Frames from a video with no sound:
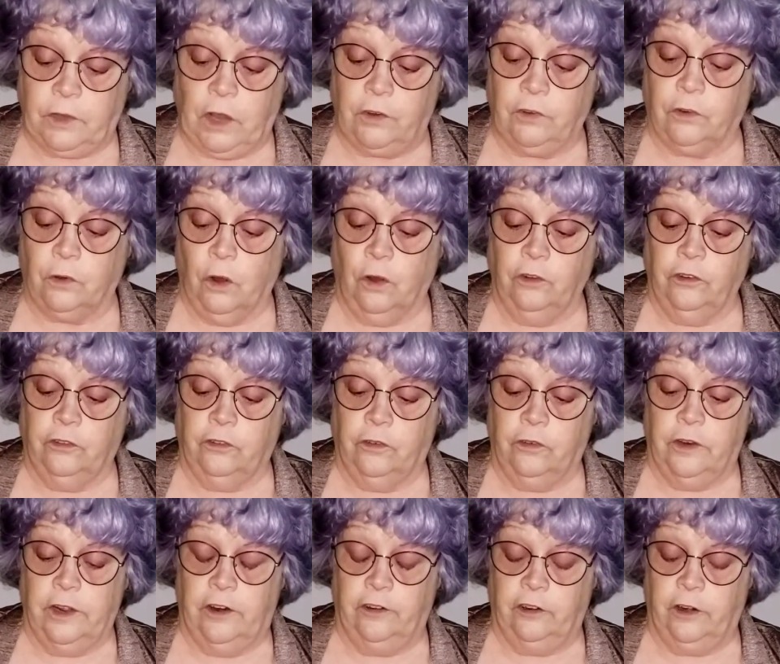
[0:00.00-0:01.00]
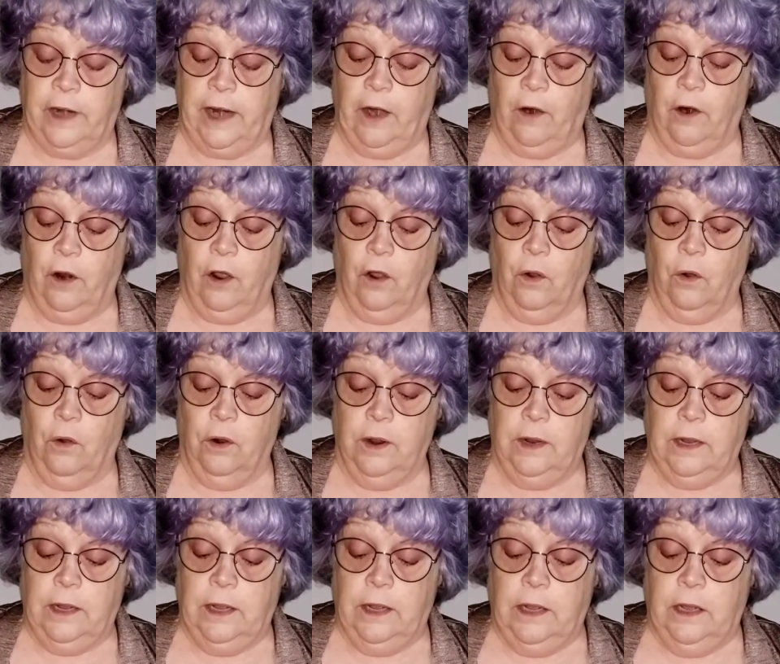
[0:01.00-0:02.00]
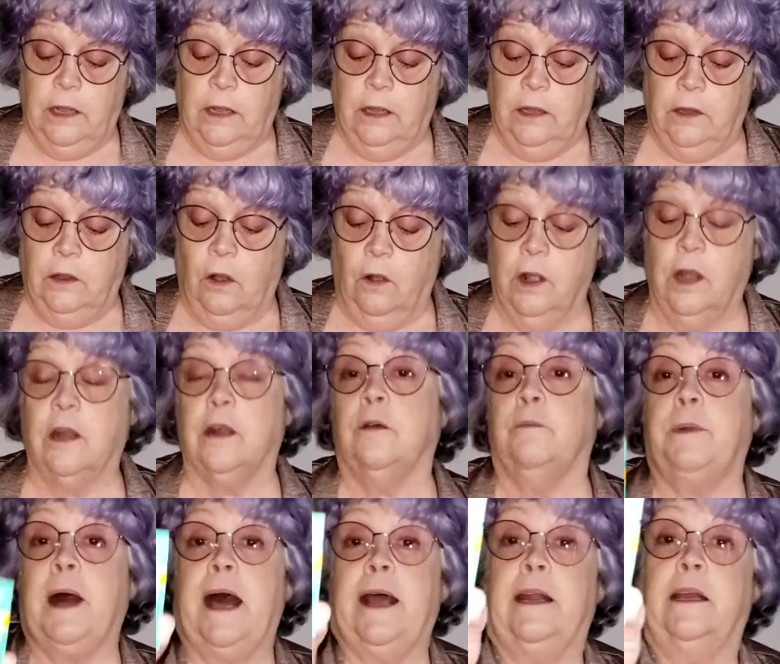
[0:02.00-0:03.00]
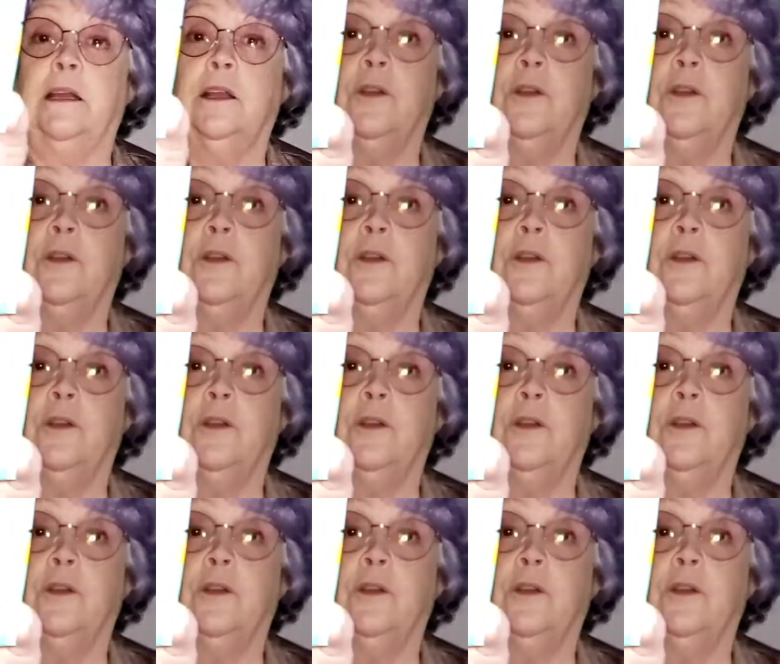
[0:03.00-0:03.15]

Sol de Janeiro Coca Cabana